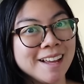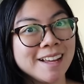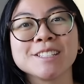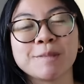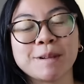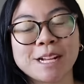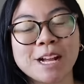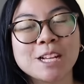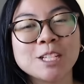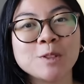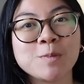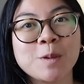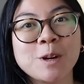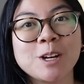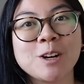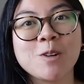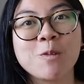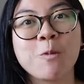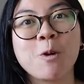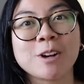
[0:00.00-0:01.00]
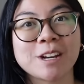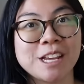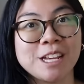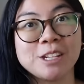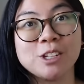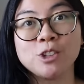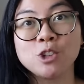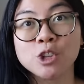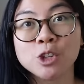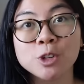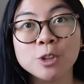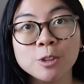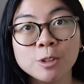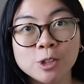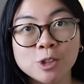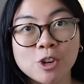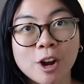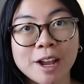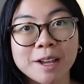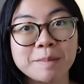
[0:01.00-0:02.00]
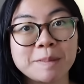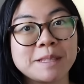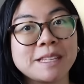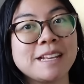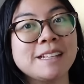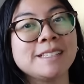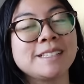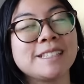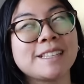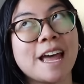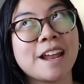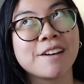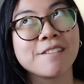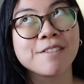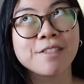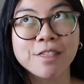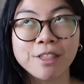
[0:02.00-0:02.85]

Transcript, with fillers: So my customer wanted two stripes instead of